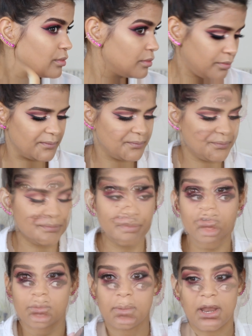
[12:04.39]
I like it.
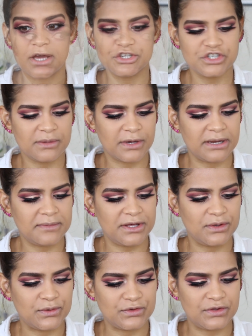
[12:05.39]
Alright, for blush I'm gonna be
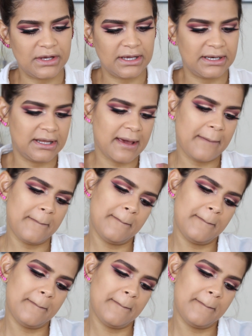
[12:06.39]
using